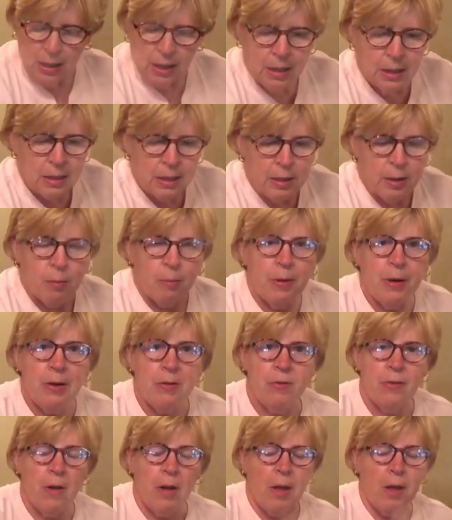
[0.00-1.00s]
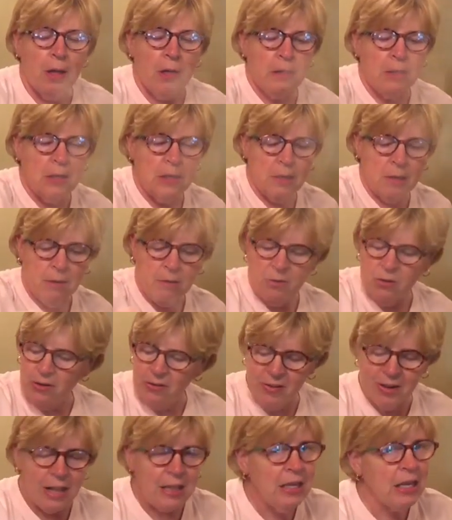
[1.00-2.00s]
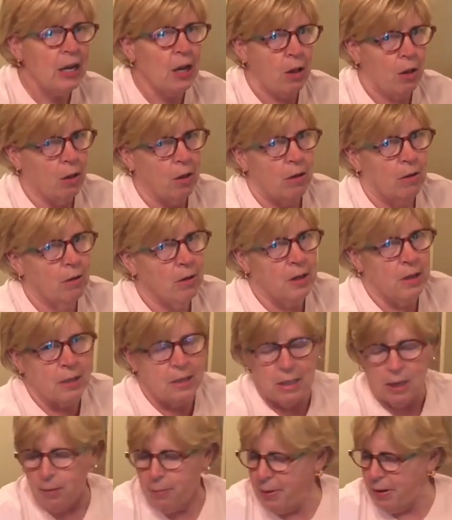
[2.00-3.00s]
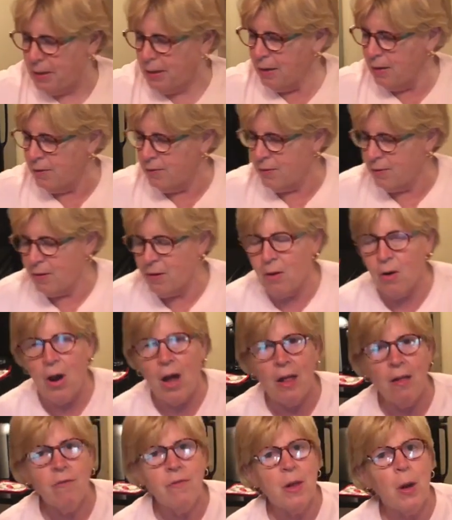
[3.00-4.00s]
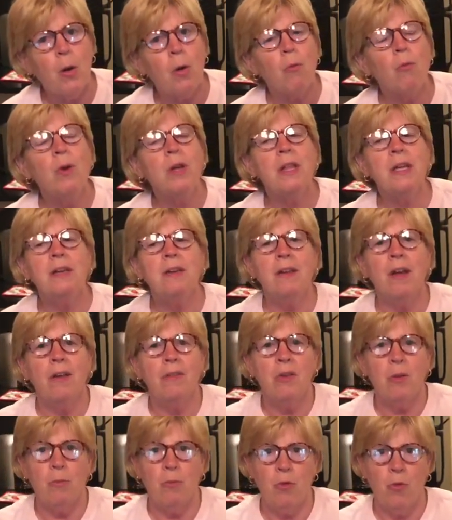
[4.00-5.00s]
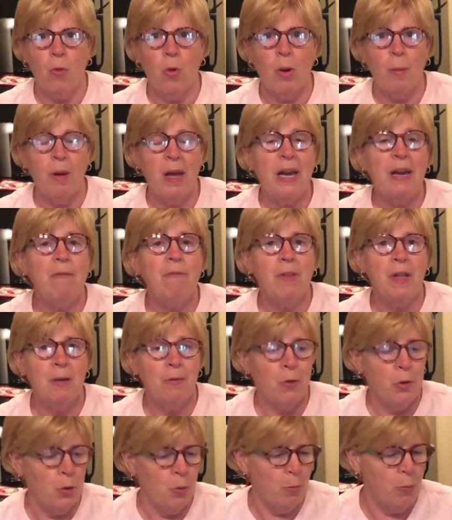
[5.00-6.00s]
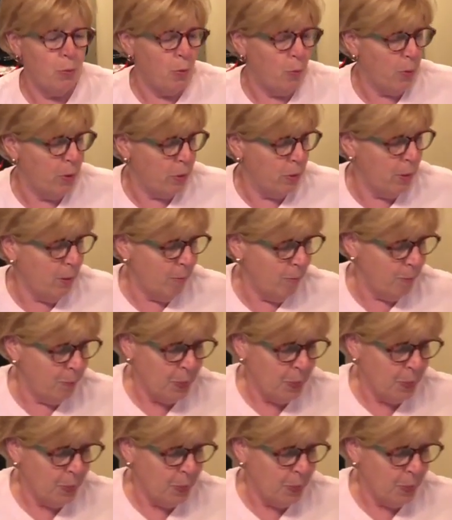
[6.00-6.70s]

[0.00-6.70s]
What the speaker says: A little bit of salt, just a little bit, because cauliflower really does absorb any flavor you put with it.